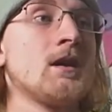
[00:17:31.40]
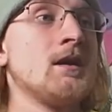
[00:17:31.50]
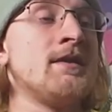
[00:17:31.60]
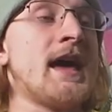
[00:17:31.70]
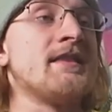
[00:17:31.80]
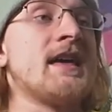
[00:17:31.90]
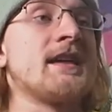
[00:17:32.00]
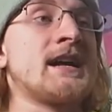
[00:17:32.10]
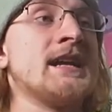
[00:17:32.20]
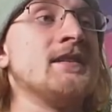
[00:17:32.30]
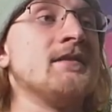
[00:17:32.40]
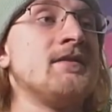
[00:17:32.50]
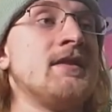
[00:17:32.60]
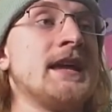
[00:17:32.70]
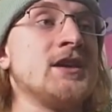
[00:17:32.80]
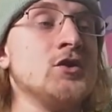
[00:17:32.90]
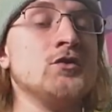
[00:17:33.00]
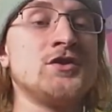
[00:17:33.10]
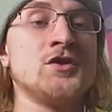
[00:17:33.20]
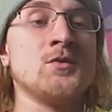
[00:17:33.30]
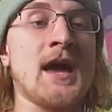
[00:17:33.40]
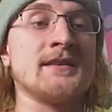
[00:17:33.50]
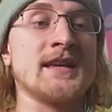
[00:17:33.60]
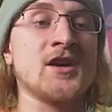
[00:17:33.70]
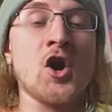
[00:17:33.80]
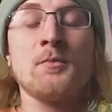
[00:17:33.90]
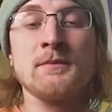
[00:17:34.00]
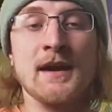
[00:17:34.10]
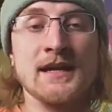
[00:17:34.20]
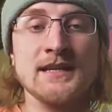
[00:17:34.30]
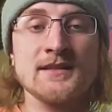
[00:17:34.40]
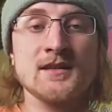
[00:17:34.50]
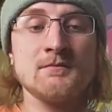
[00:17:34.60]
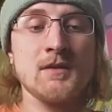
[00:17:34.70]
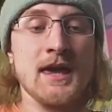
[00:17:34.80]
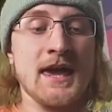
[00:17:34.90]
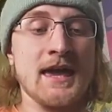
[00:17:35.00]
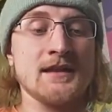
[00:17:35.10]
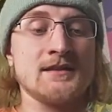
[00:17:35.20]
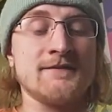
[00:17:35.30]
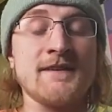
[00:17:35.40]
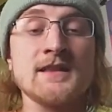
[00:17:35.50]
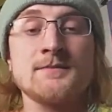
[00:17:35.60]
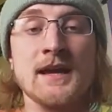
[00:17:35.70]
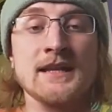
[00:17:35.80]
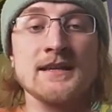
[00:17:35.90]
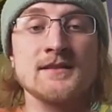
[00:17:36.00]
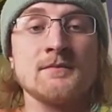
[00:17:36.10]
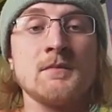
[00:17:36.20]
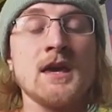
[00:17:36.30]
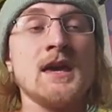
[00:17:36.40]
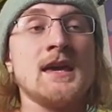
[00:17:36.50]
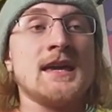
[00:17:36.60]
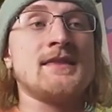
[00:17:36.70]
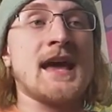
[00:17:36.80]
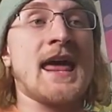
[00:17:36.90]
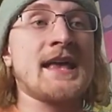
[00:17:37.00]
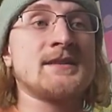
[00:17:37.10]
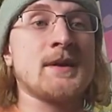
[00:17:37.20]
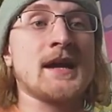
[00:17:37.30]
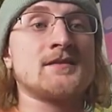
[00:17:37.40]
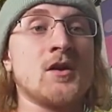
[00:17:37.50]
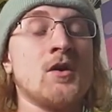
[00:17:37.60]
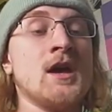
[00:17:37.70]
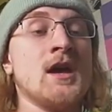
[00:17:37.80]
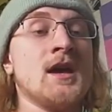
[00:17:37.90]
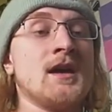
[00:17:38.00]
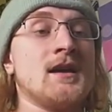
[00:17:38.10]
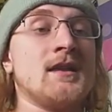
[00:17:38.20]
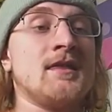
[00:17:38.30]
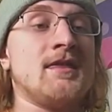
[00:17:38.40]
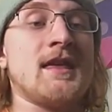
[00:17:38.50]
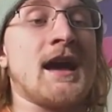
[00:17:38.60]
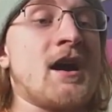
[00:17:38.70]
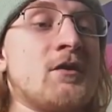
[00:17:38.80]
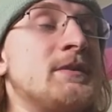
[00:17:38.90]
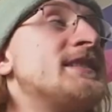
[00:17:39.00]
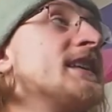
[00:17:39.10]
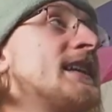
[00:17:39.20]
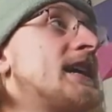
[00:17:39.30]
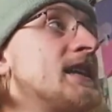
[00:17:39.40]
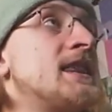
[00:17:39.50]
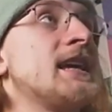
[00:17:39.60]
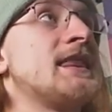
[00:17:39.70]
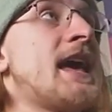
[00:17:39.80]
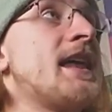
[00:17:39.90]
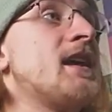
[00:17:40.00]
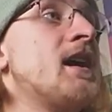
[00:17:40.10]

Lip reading: that kind of they use to as a coping mechanism and defense mechanism in that aspect. So I would be silly not to think that.